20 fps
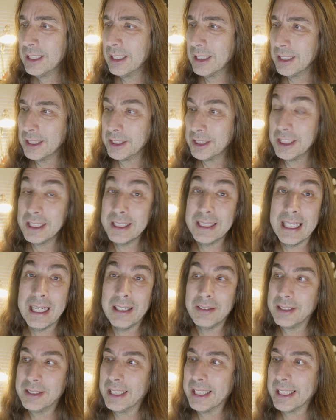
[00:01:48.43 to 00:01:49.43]
She's now
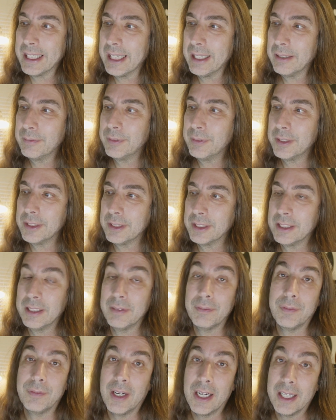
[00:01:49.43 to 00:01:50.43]
singing for a
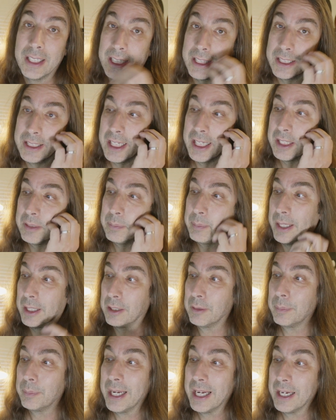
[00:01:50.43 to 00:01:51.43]
symphonic death metal
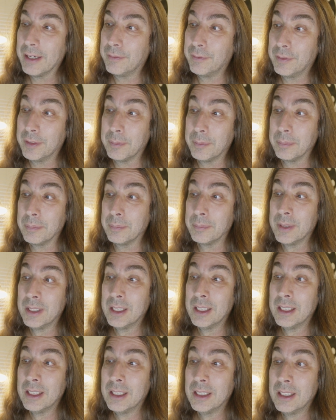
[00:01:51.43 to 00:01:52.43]
band from,
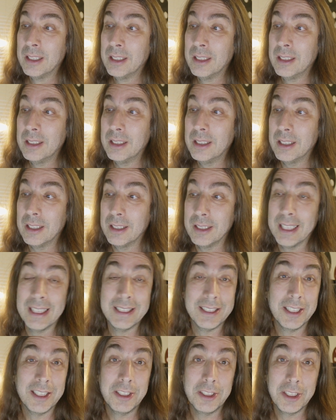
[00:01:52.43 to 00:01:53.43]

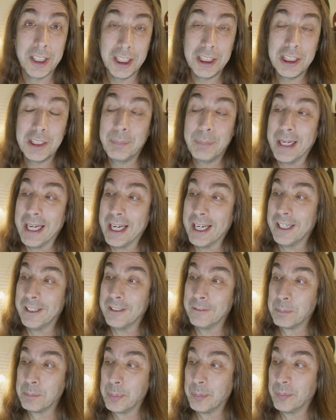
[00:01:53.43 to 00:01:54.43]
that's a Dutch band,
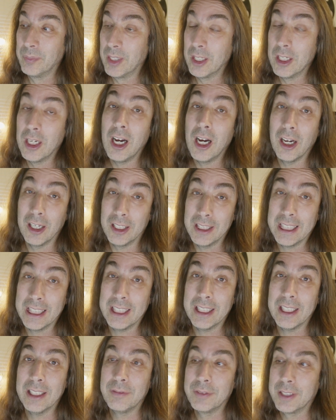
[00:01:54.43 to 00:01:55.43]
oddly
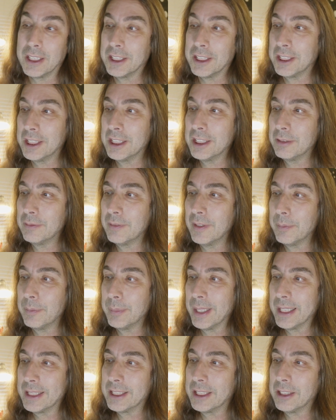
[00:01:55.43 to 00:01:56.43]
enough, because she's from
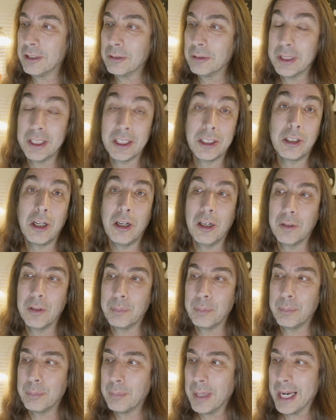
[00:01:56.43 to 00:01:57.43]
Mexico, and they're called
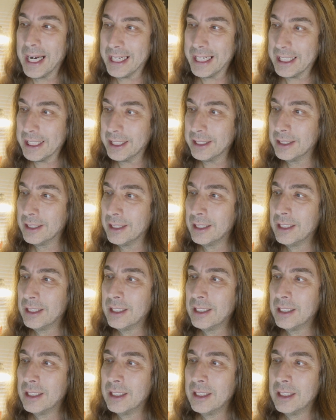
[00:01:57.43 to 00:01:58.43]
Mayan,
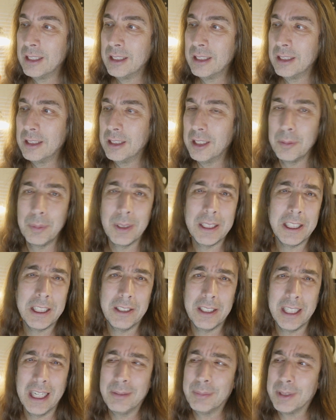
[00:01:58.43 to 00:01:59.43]
but their
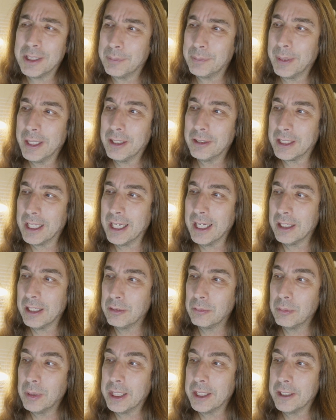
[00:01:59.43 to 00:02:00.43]
name is spelled kind of
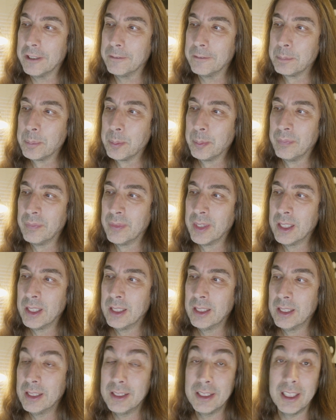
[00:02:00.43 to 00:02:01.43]
weird.
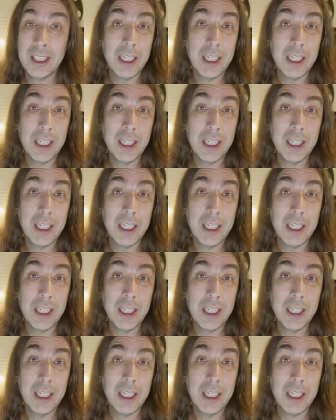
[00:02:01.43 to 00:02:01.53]
It's an